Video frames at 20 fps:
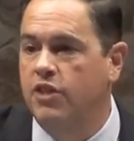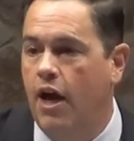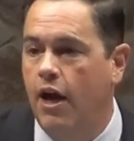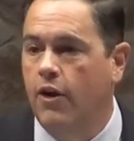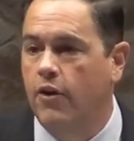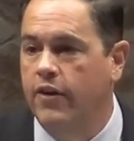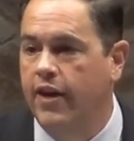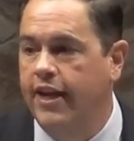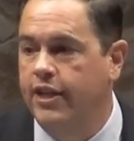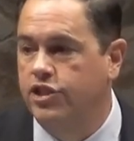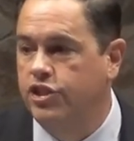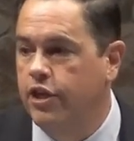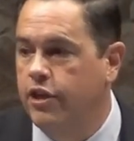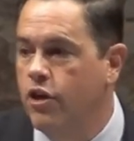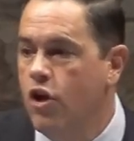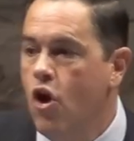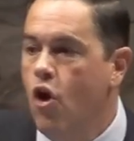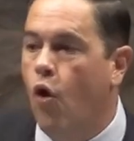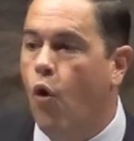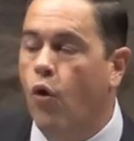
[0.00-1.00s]
Or do
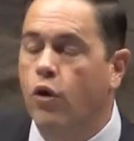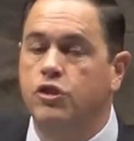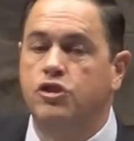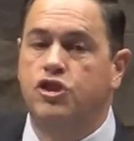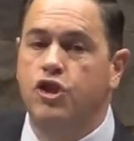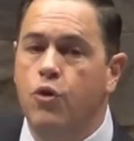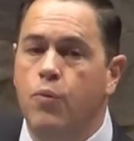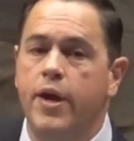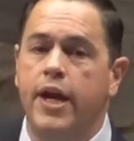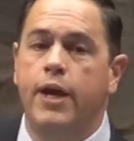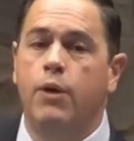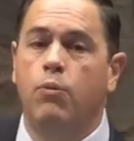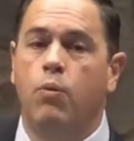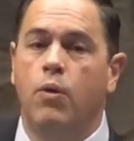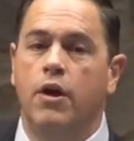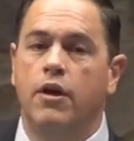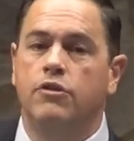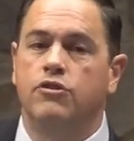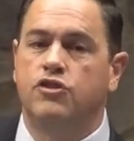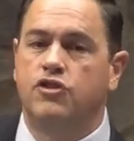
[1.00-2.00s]
we
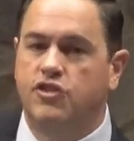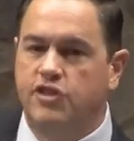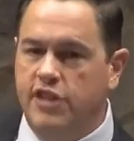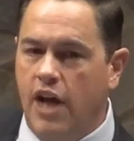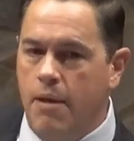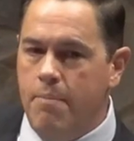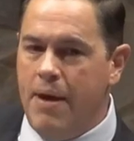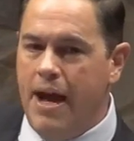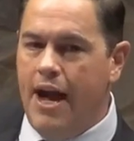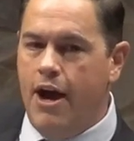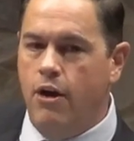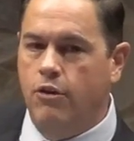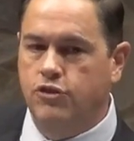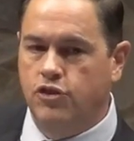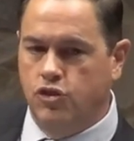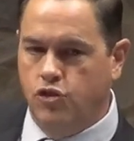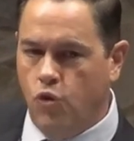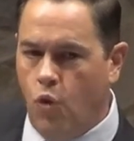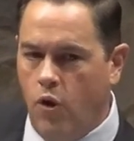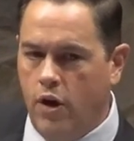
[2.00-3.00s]
somehow sort of
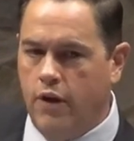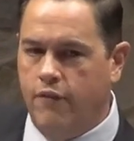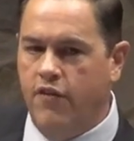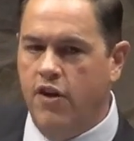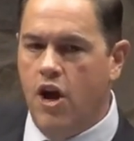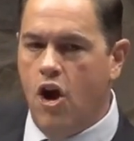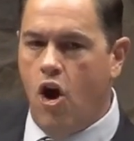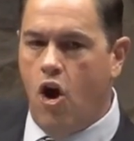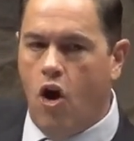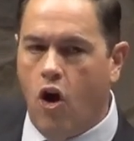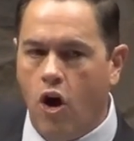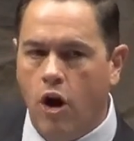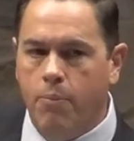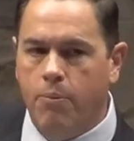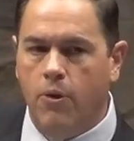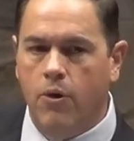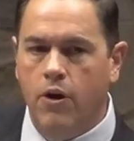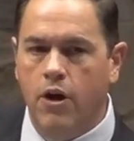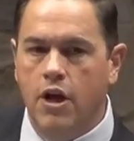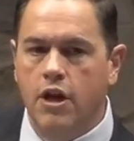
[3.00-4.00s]
harbor
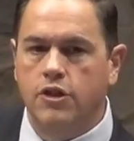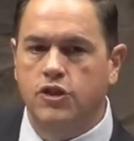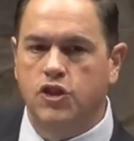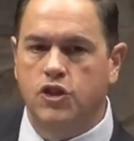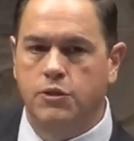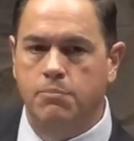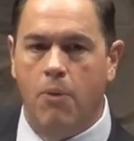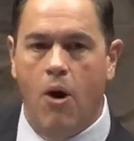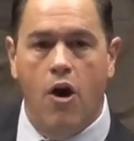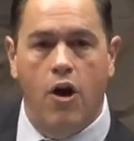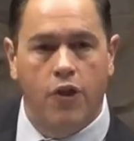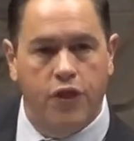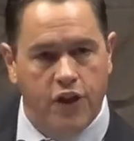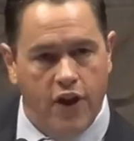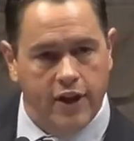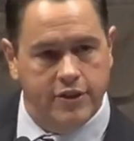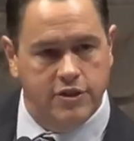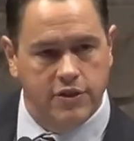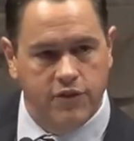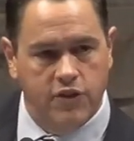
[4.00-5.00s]
small thoughts of God in our
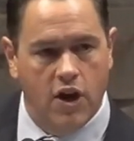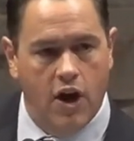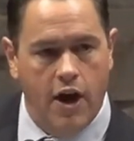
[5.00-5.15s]
hearts